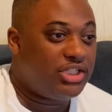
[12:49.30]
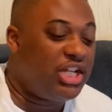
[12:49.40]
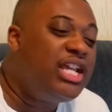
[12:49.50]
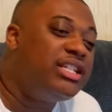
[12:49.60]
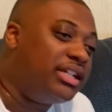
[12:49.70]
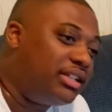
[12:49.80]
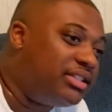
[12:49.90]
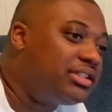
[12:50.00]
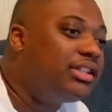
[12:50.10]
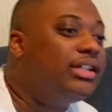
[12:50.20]
Jesus. Jesus.
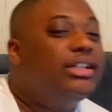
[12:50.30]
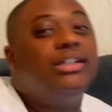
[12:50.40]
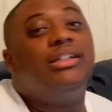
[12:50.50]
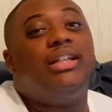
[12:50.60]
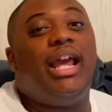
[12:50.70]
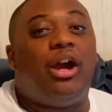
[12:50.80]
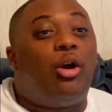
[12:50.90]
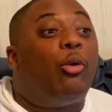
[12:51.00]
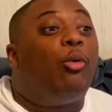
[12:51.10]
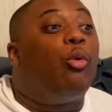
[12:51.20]
They are
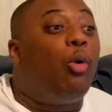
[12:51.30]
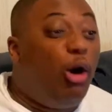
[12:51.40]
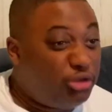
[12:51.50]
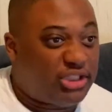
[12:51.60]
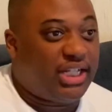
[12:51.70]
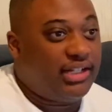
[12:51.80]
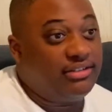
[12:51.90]
roasting.